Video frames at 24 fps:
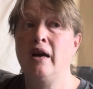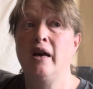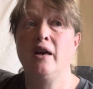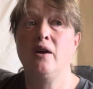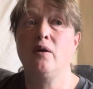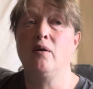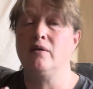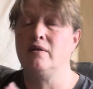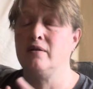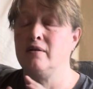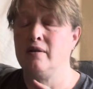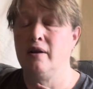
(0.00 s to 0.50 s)
You
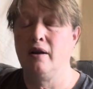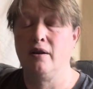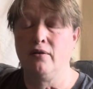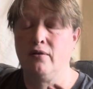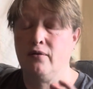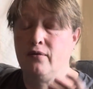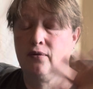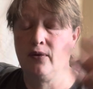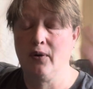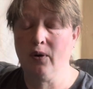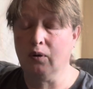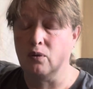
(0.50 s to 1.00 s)
know, instead
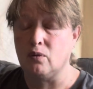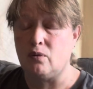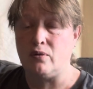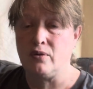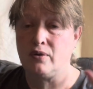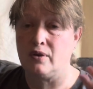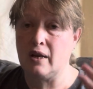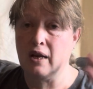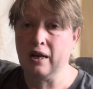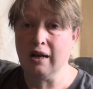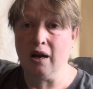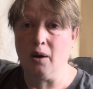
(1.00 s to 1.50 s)
of,
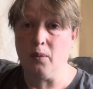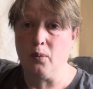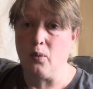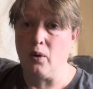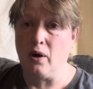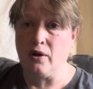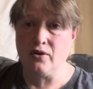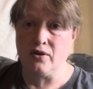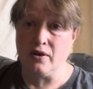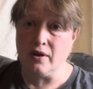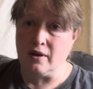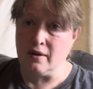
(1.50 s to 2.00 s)
staying up
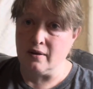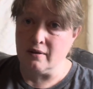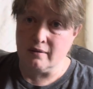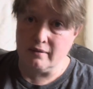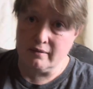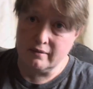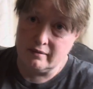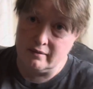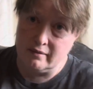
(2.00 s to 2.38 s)
watching